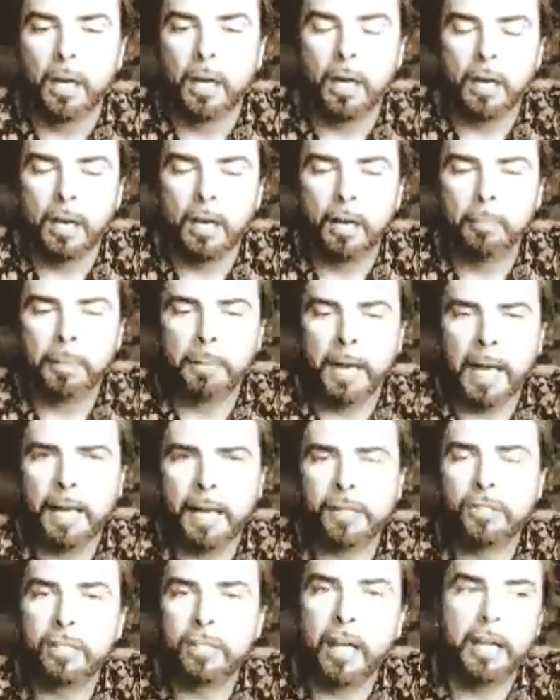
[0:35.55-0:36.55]
But I
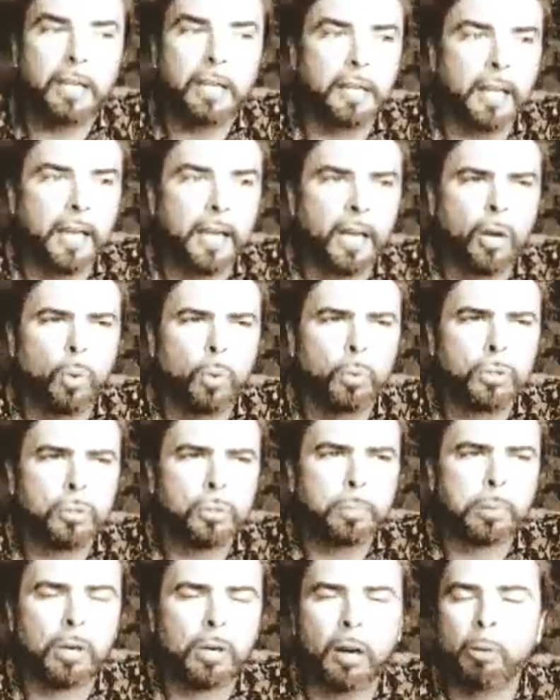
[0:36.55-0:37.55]
decided now was
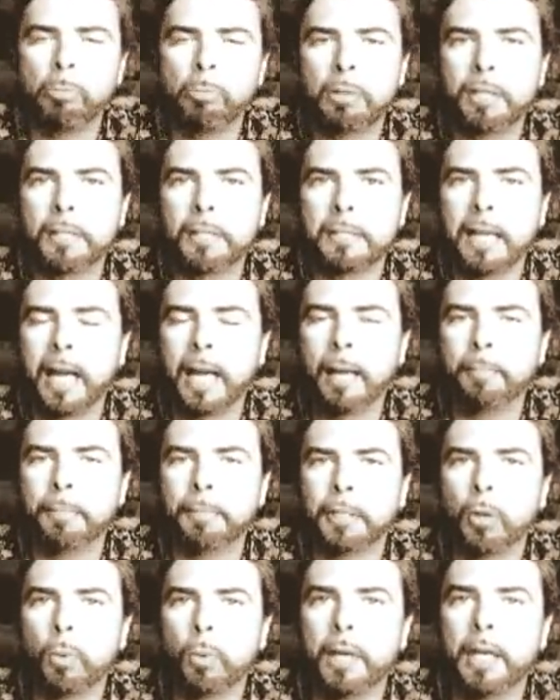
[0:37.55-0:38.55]
probably the time to
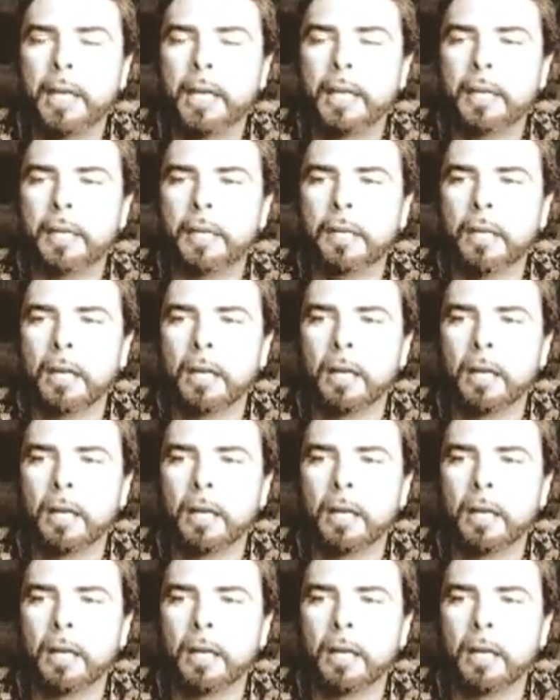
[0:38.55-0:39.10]
go ahead and